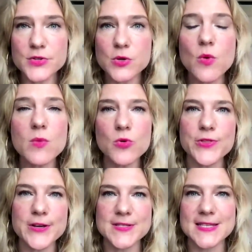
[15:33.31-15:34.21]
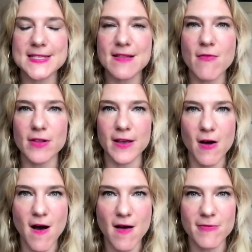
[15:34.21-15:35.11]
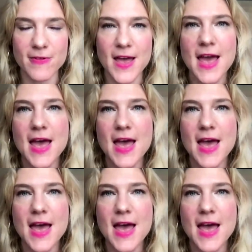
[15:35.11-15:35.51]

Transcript: to one where there is this leveling off,